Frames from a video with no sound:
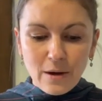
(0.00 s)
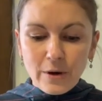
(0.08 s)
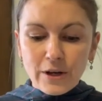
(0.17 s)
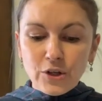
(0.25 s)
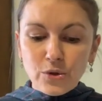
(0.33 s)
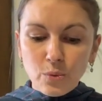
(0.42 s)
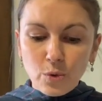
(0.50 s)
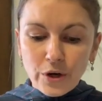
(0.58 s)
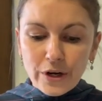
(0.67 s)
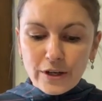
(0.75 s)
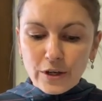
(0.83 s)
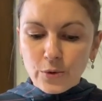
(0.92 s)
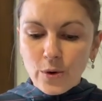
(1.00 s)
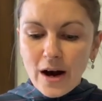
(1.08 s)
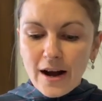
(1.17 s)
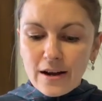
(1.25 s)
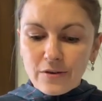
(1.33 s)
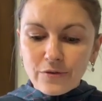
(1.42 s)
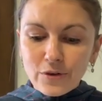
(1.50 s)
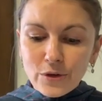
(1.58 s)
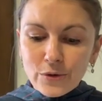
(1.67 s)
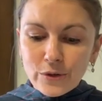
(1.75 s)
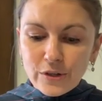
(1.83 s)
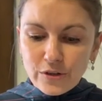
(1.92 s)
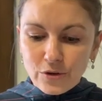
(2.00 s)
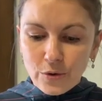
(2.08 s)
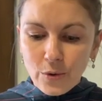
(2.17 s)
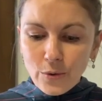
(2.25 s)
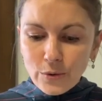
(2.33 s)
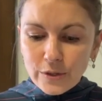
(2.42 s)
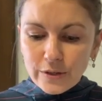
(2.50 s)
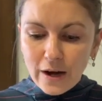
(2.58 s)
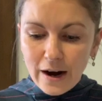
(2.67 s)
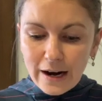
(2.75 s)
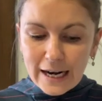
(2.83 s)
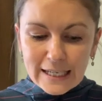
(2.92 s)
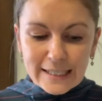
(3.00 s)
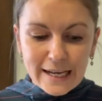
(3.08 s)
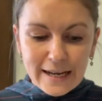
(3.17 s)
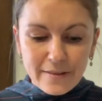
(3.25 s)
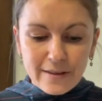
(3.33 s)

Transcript: When you work, you are a flute through whose heart